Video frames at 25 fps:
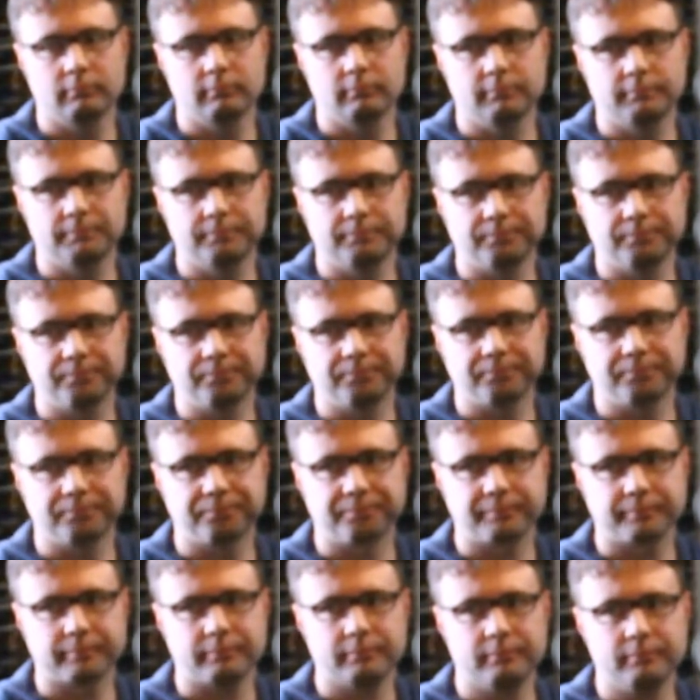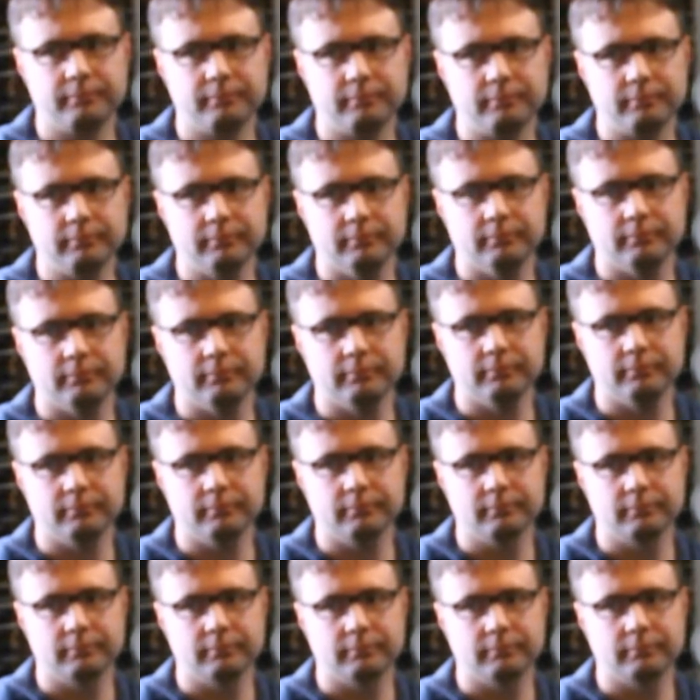
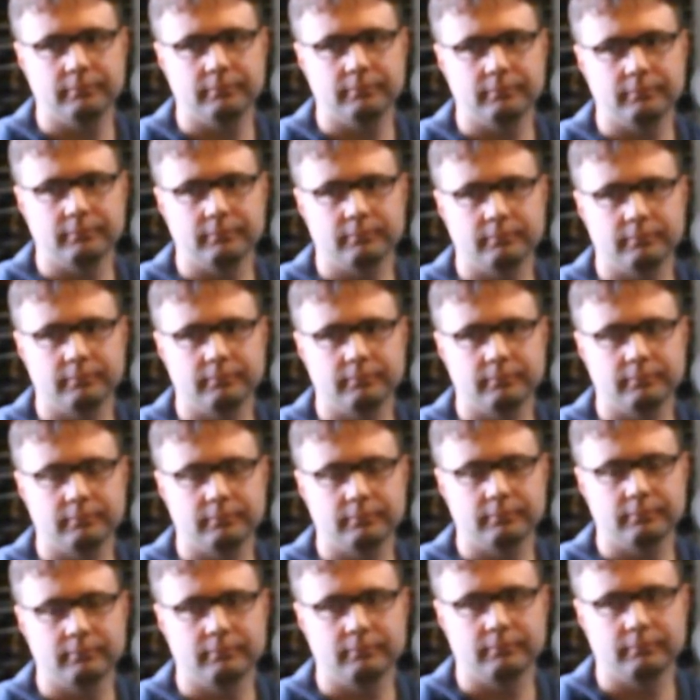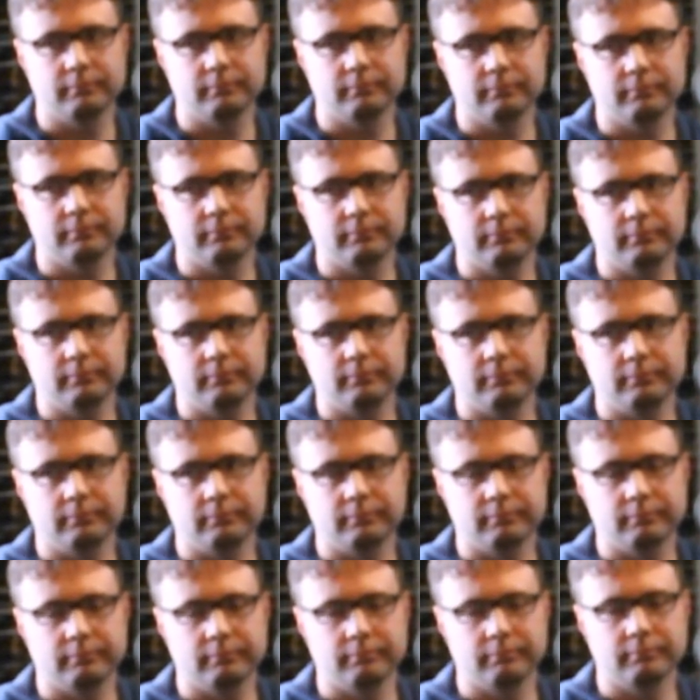
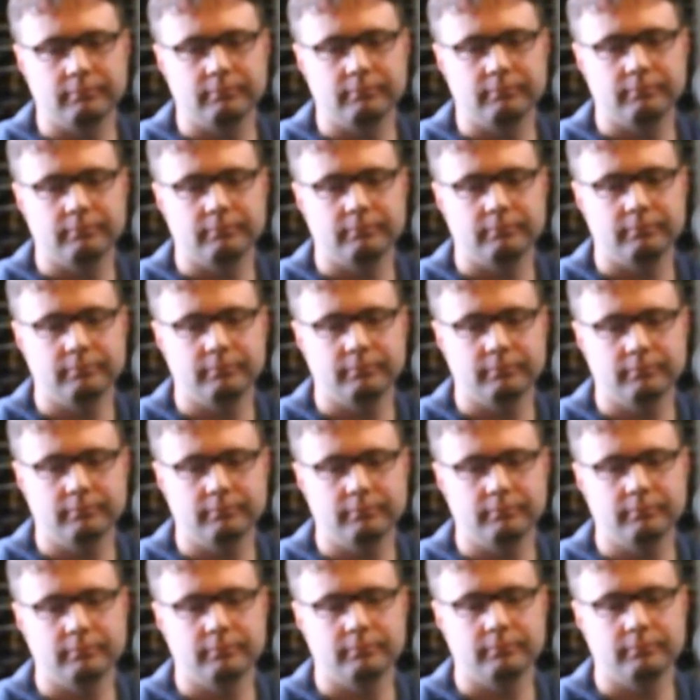(not speaking)